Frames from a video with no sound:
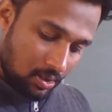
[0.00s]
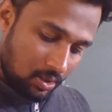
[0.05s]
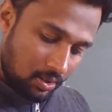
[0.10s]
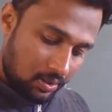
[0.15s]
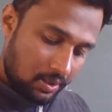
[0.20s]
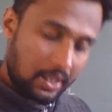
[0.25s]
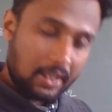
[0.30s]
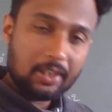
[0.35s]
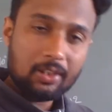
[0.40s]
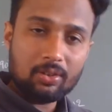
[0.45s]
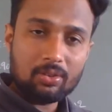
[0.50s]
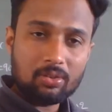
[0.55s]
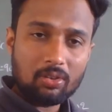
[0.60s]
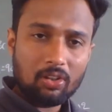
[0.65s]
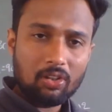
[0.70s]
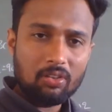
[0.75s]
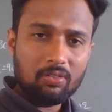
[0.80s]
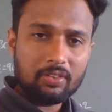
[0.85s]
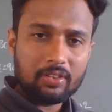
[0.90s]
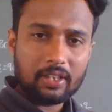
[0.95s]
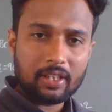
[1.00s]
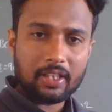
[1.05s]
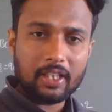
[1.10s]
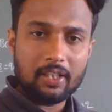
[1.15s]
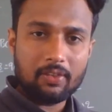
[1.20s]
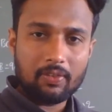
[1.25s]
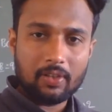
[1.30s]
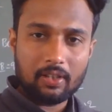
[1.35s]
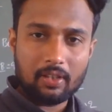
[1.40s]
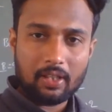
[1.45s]
Try to solve
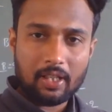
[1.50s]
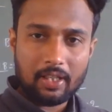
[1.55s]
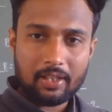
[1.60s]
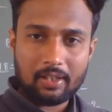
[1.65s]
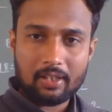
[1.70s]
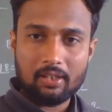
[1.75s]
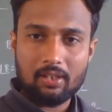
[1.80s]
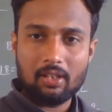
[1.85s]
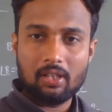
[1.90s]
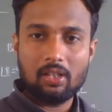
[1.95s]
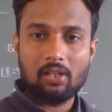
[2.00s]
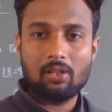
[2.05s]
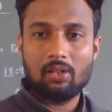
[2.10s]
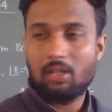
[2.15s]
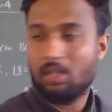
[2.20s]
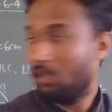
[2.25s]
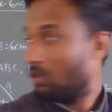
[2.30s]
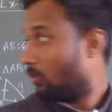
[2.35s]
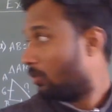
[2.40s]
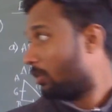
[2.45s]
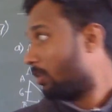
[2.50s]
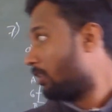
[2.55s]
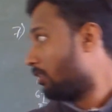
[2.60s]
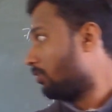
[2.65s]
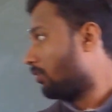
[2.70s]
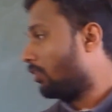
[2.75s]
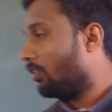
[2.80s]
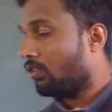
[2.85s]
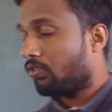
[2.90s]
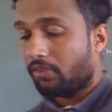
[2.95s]
second one. I already
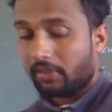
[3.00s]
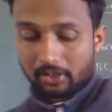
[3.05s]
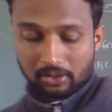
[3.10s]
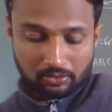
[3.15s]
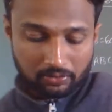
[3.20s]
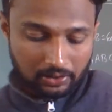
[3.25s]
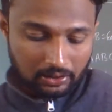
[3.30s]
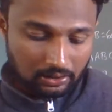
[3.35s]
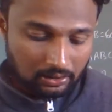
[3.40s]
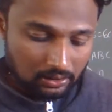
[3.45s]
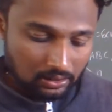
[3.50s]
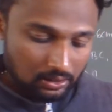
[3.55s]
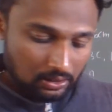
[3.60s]
solved first one.